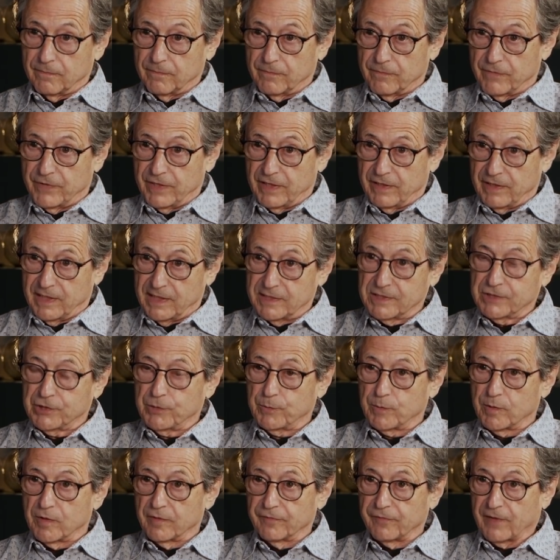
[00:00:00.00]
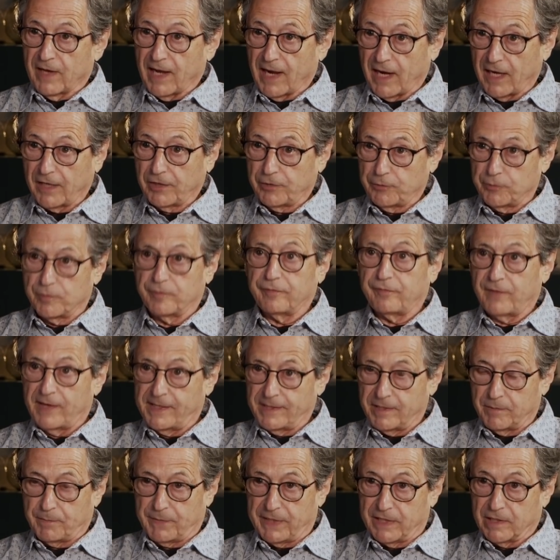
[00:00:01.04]
the issue of how do you define
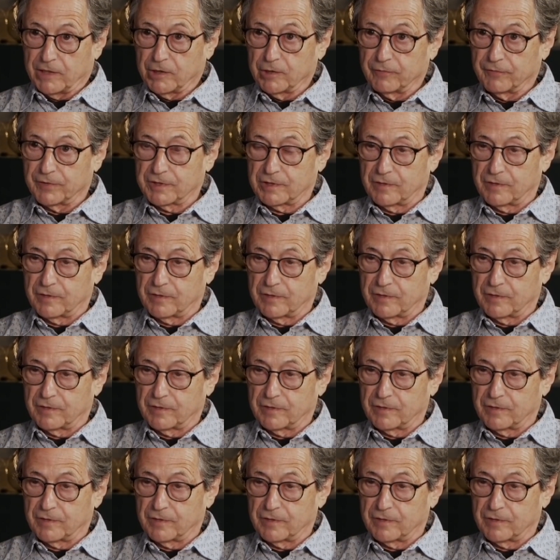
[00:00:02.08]
it being over.